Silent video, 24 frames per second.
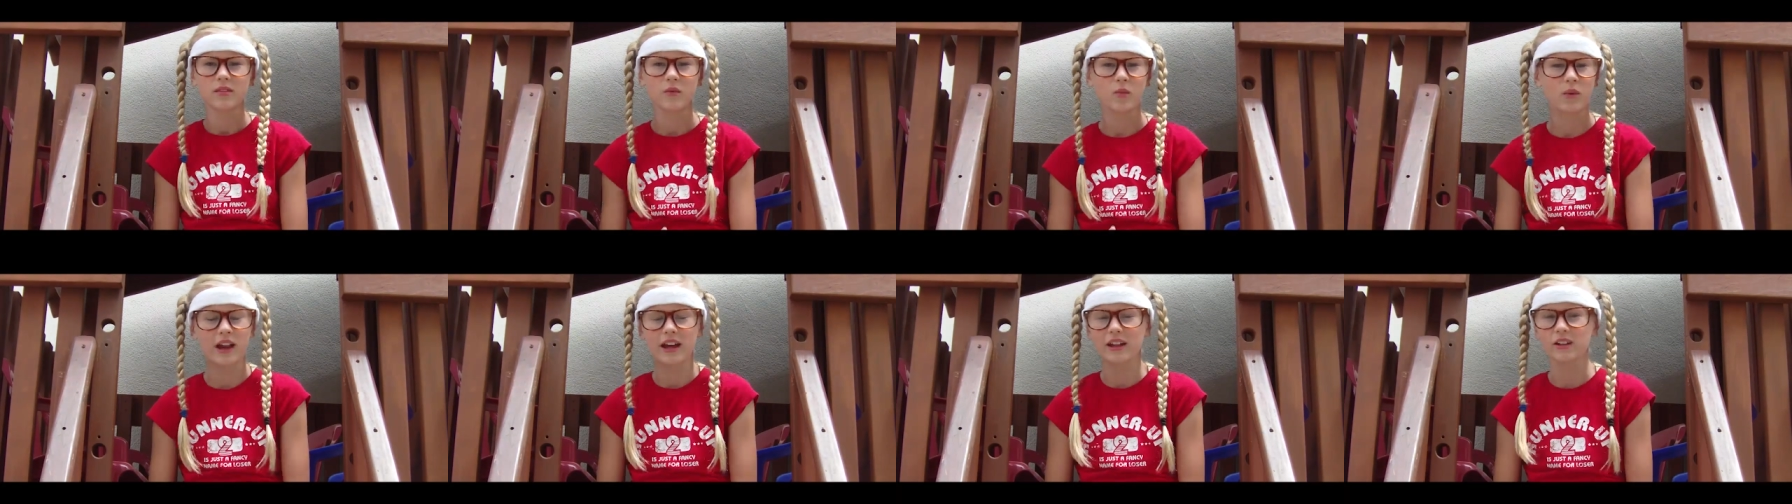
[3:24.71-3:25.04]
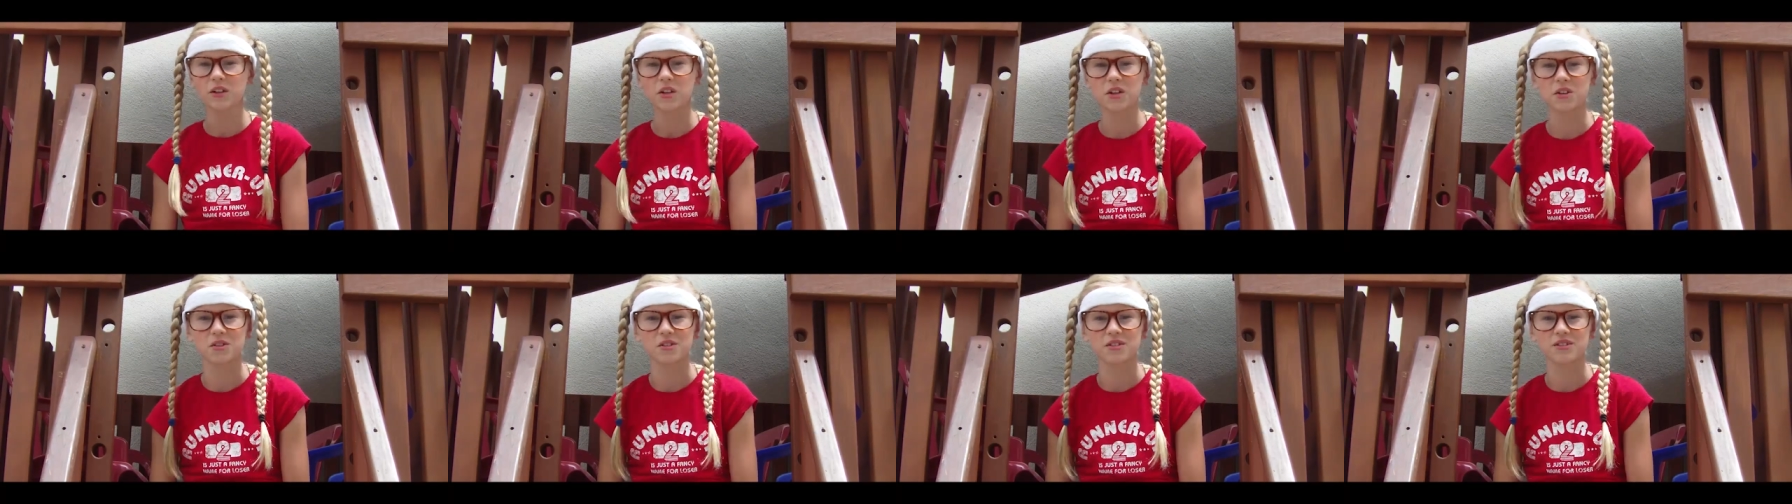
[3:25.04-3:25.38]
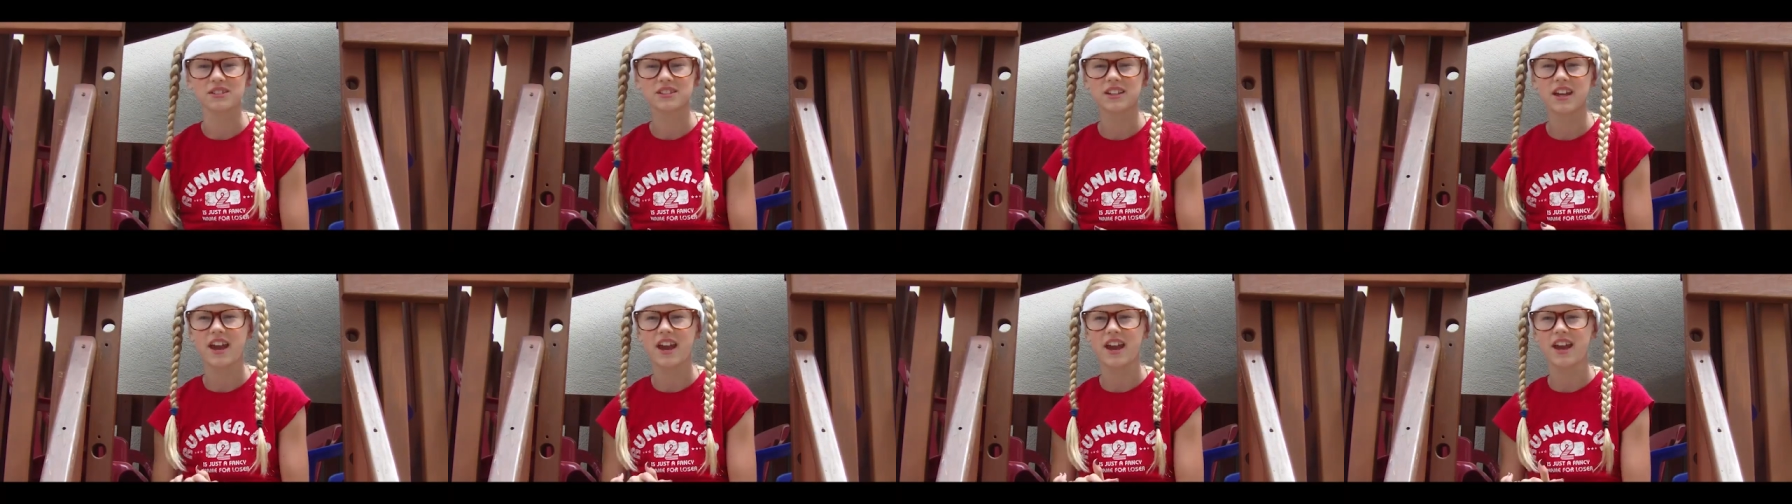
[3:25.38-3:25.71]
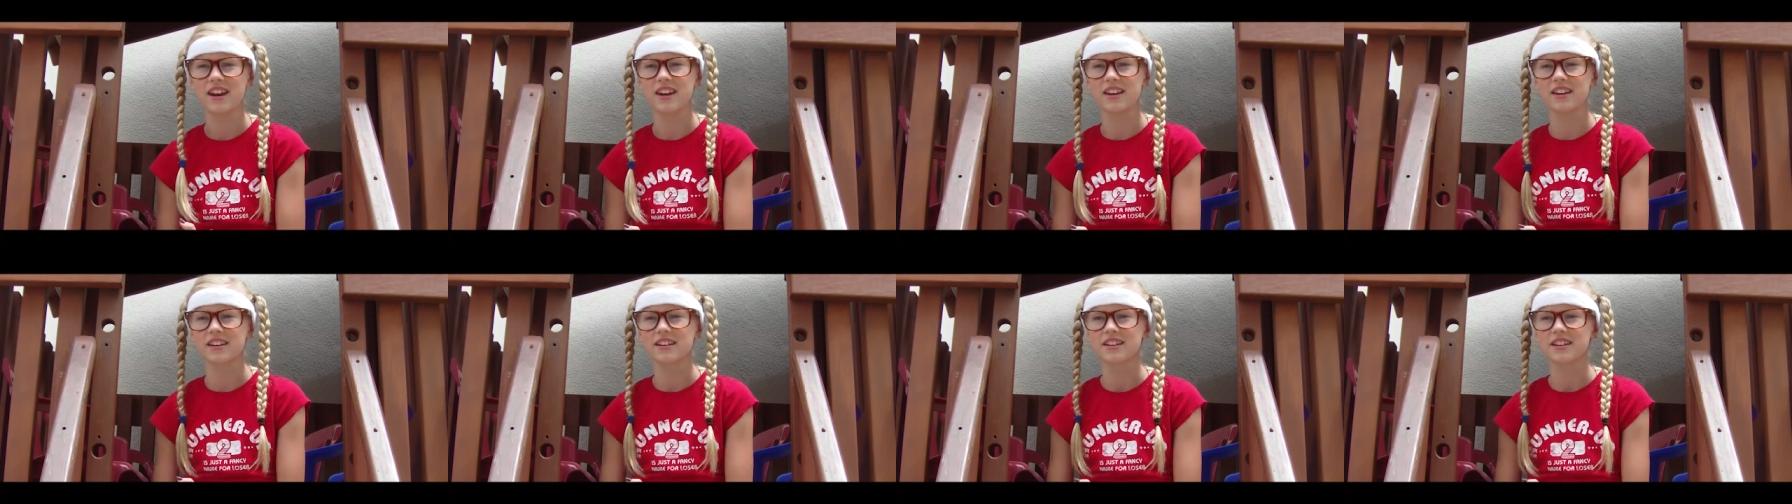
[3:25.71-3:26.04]
when I lose,
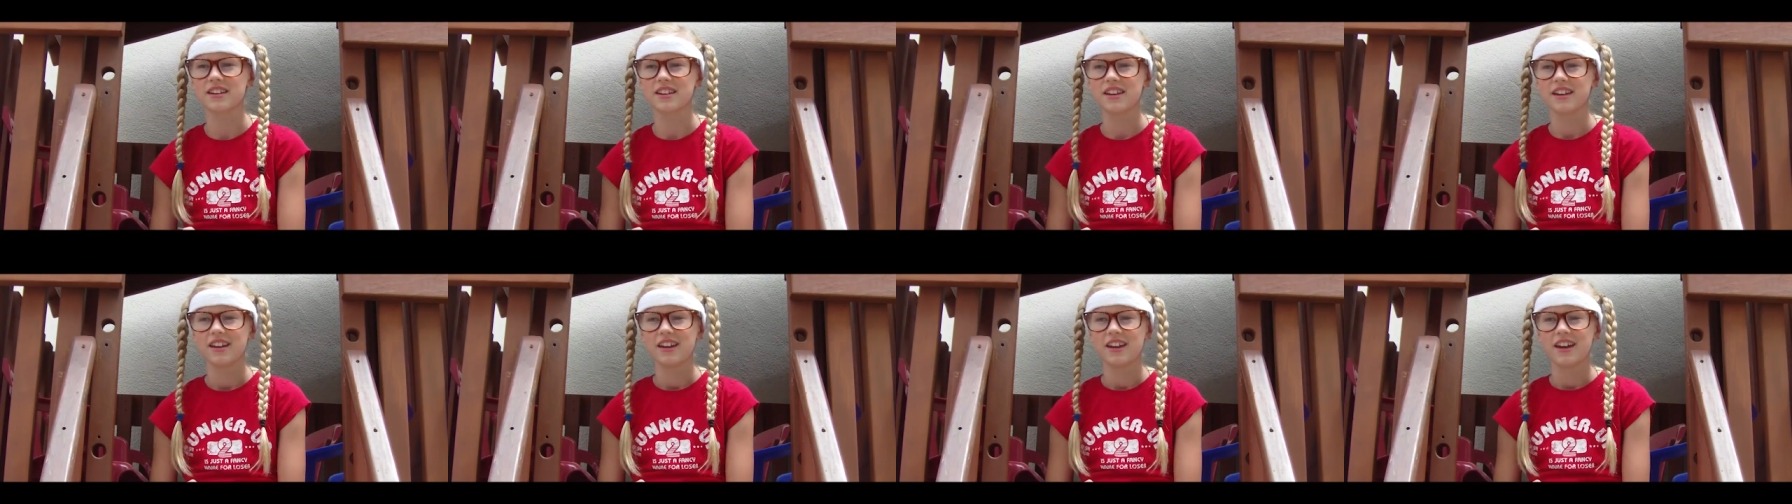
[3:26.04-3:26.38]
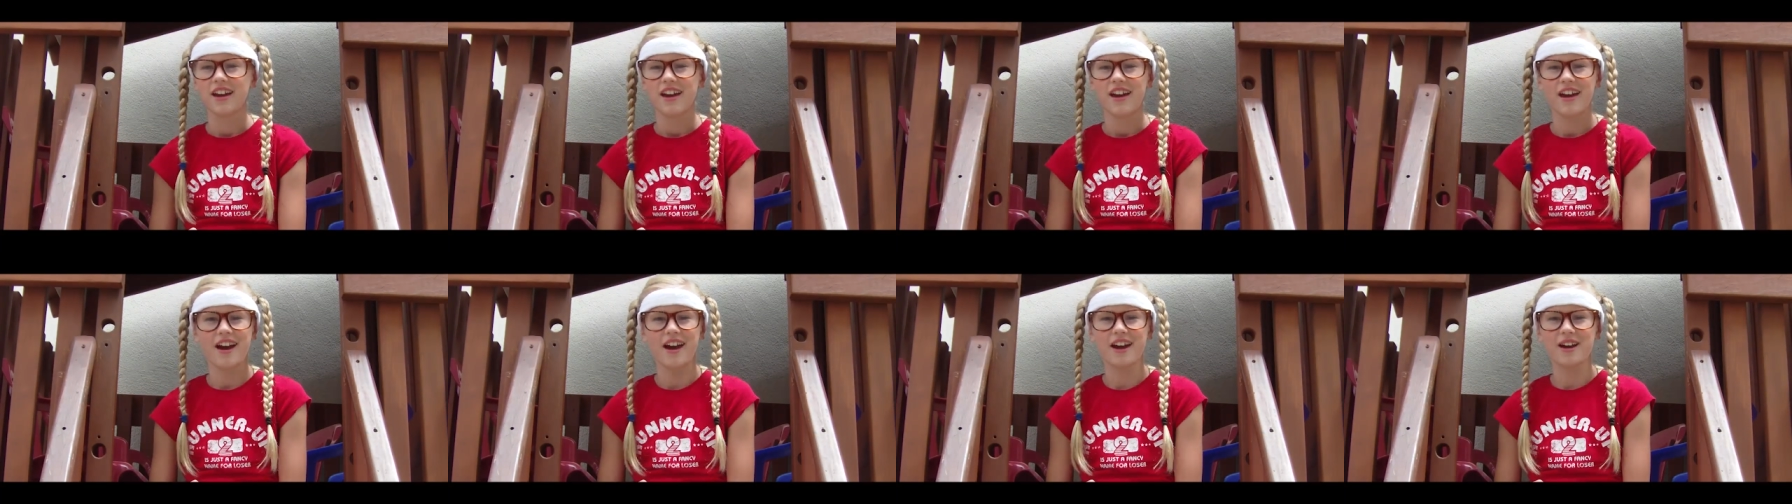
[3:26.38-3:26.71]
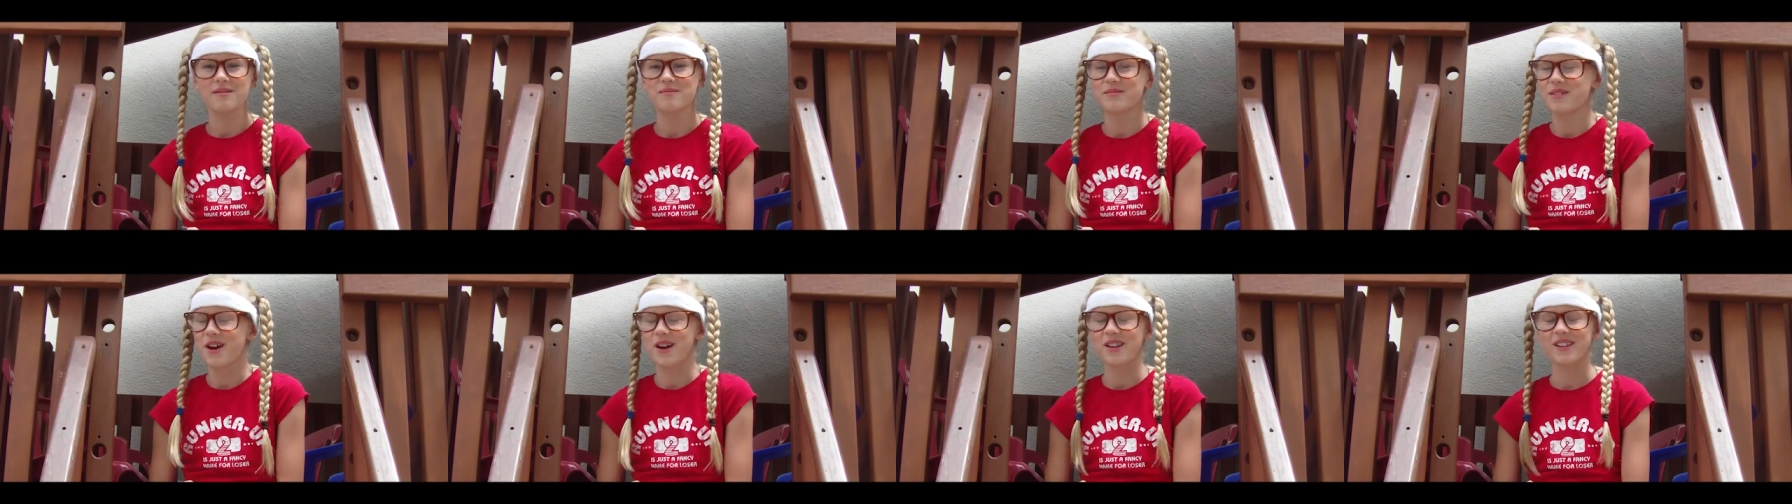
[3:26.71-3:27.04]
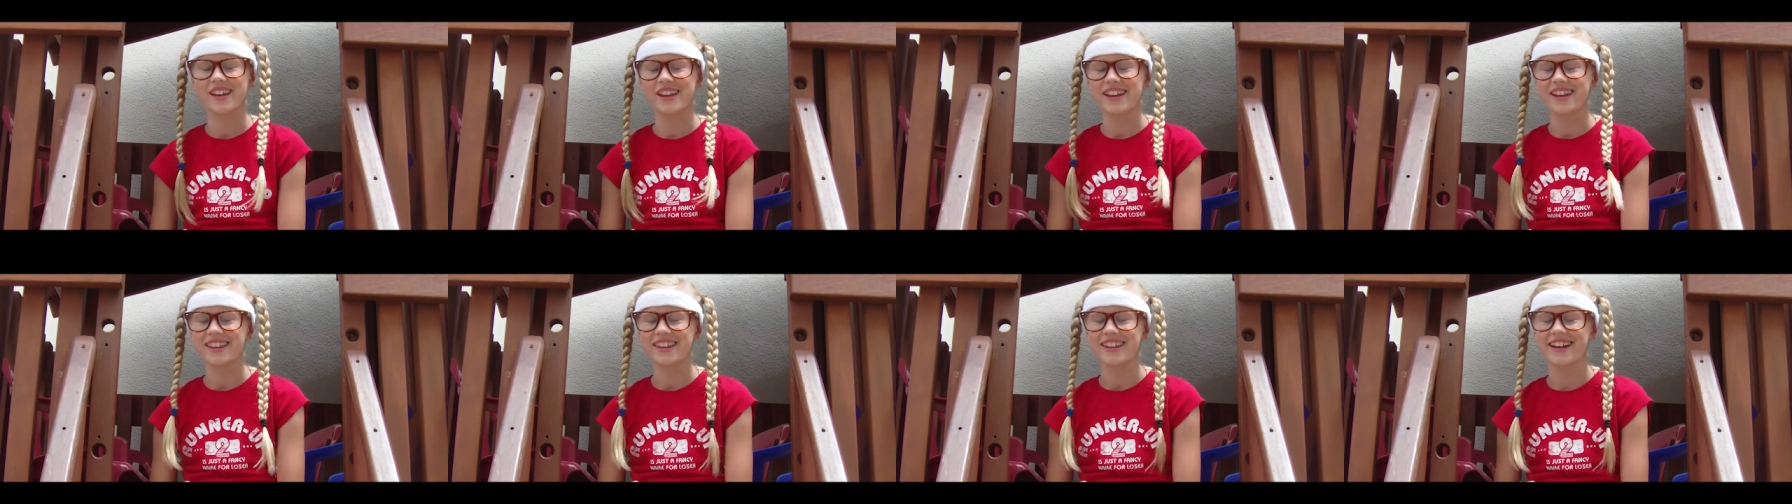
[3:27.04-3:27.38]
and I am
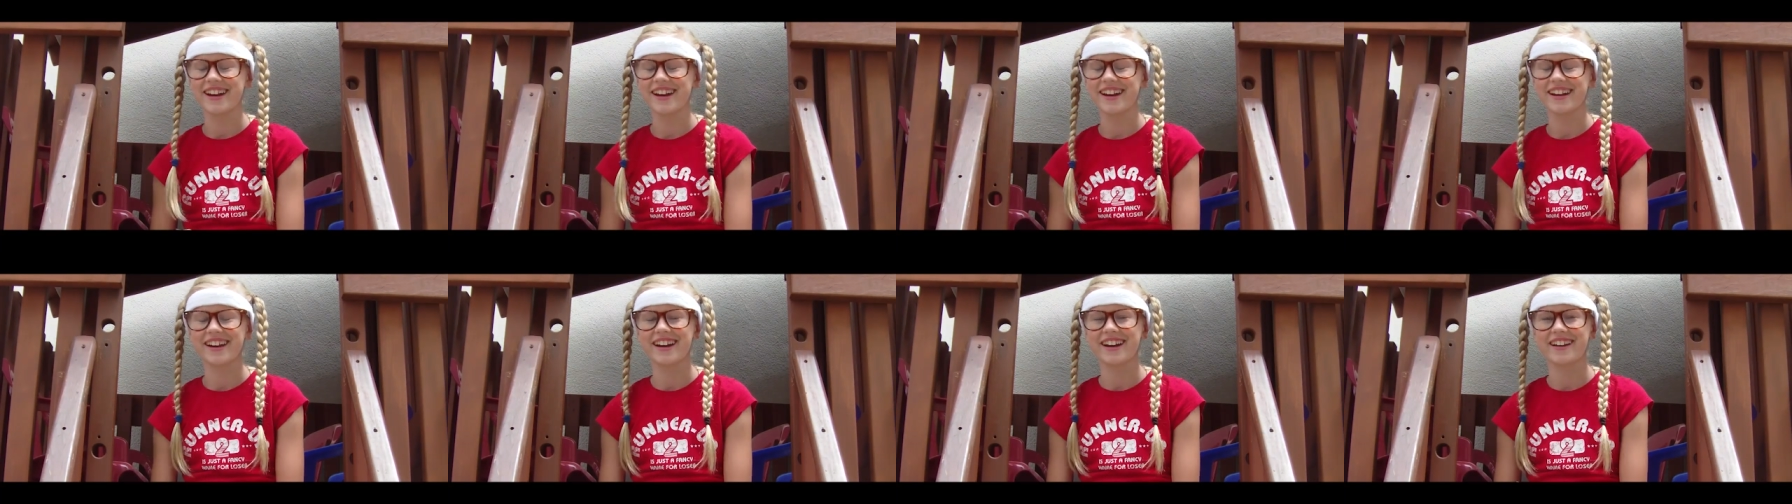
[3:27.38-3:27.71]
not like that.